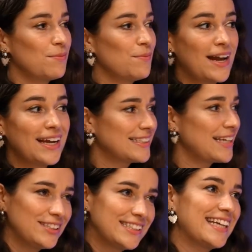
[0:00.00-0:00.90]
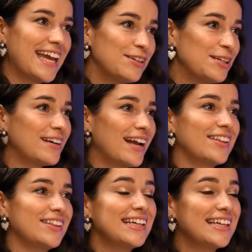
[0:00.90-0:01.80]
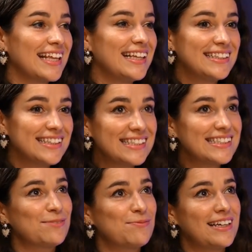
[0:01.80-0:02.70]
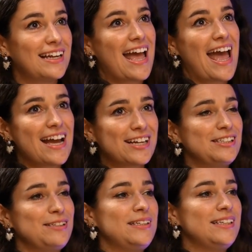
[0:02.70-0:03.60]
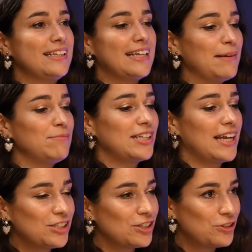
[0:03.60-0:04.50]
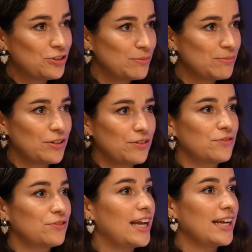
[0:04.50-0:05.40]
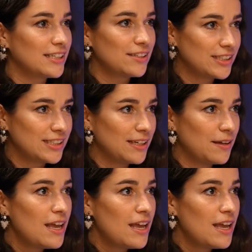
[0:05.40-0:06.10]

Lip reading: might sound scary, but I think this will actually be the game changer in terms of creativity.